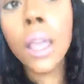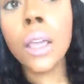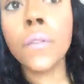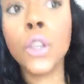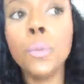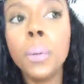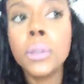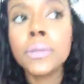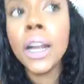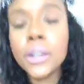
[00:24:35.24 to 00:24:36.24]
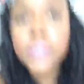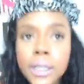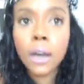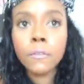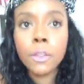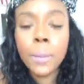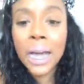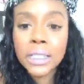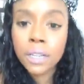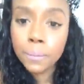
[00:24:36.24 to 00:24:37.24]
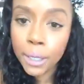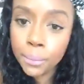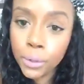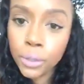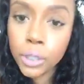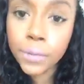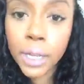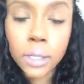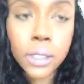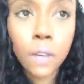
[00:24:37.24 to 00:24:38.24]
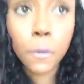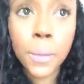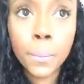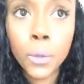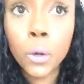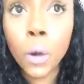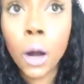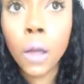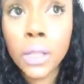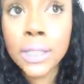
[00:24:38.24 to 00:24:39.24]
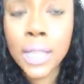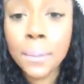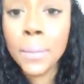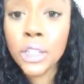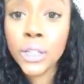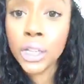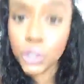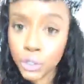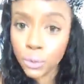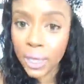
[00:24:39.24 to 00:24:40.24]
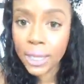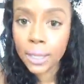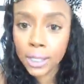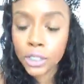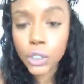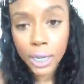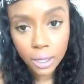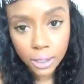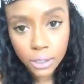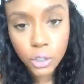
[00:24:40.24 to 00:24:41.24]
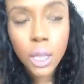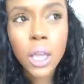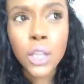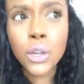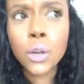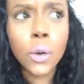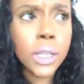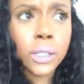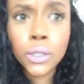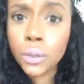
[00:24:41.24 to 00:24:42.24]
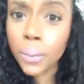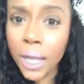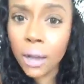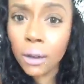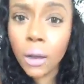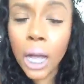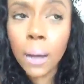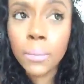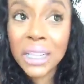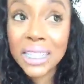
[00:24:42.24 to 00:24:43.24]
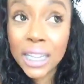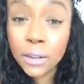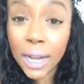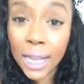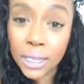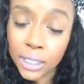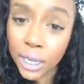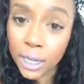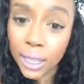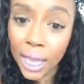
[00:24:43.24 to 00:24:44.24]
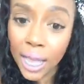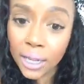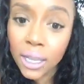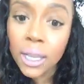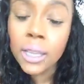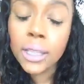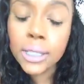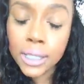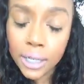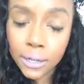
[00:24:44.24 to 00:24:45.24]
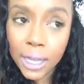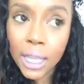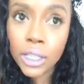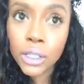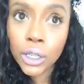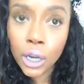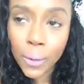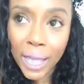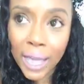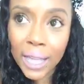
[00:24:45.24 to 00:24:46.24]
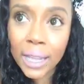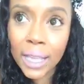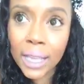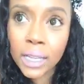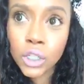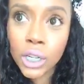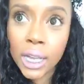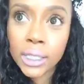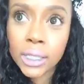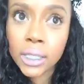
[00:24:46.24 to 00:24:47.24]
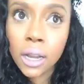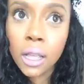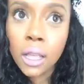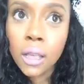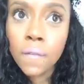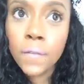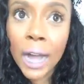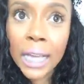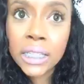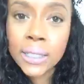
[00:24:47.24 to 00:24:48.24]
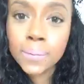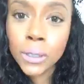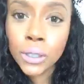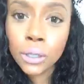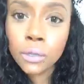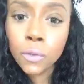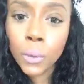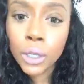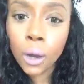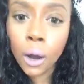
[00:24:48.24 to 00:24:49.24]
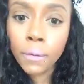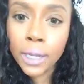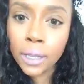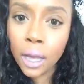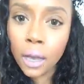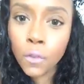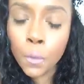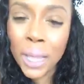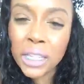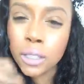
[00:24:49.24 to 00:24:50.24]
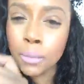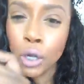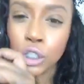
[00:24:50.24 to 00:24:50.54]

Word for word: if you surround yourself with positive people, you surround yourself with people who are on the same mission as you, like in this challenge, you're going to do well. Um, the secret, I can tell you to that, the secret is to go ahead and just Find substitutes for what you already love or make small